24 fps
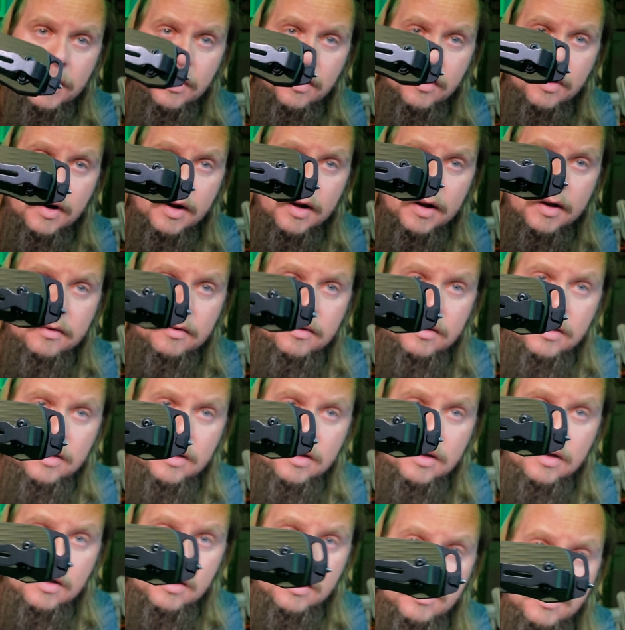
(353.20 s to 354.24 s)
All right.
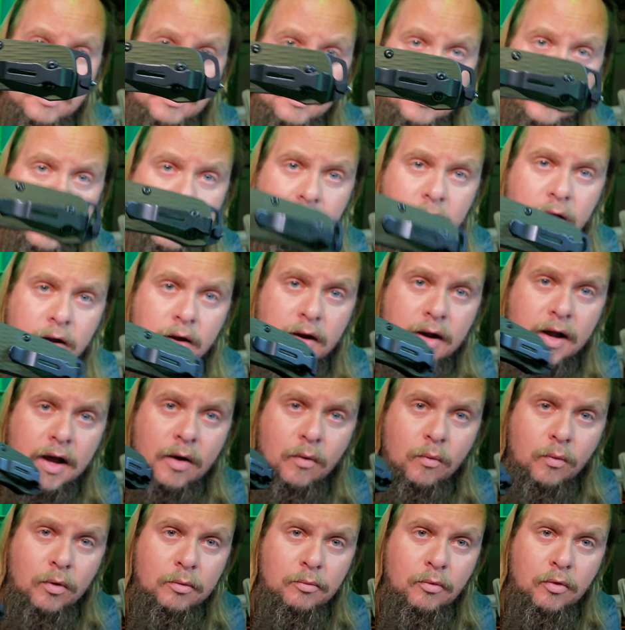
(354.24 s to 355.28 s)
Now I got
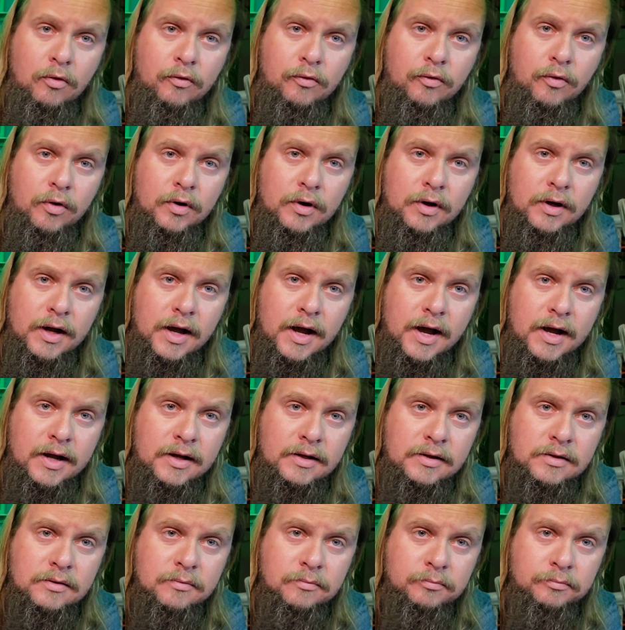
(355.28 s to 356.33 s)
one more for you
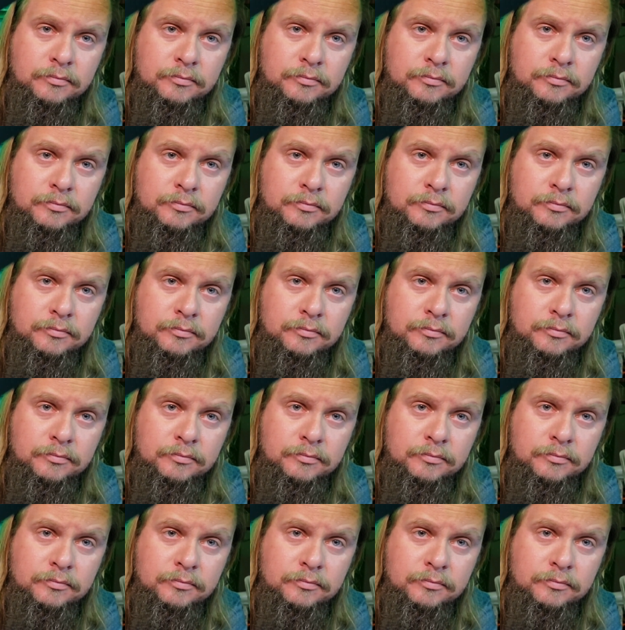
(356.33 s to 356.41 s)
guys.